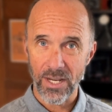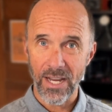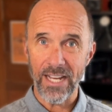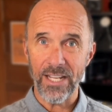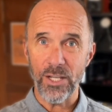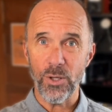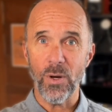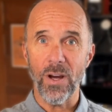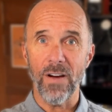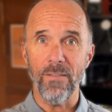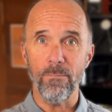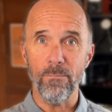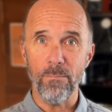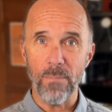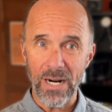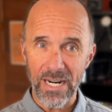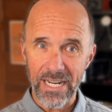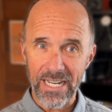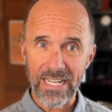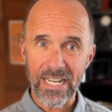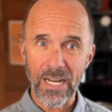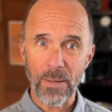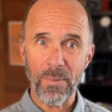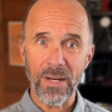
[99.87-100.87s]
and you have money
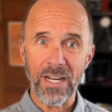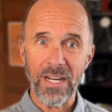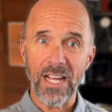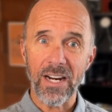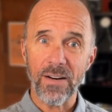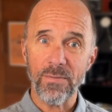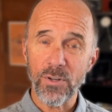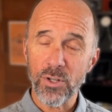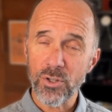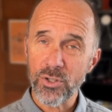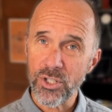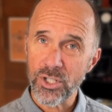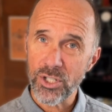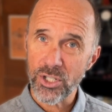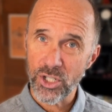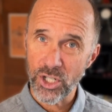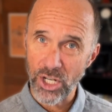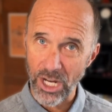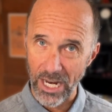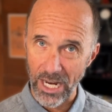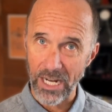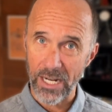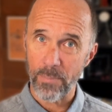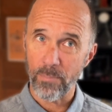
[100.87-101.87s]
coming out of your
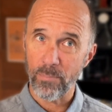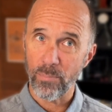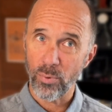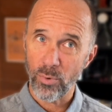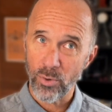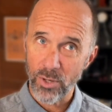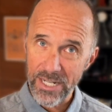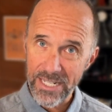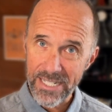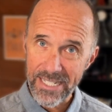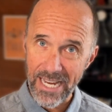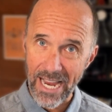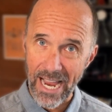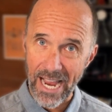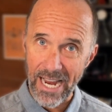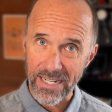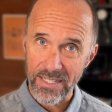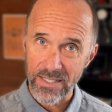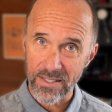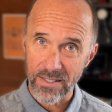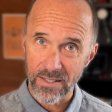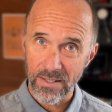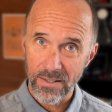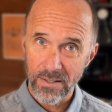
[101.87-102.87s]
check
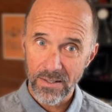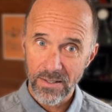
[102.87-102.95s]
pre-tax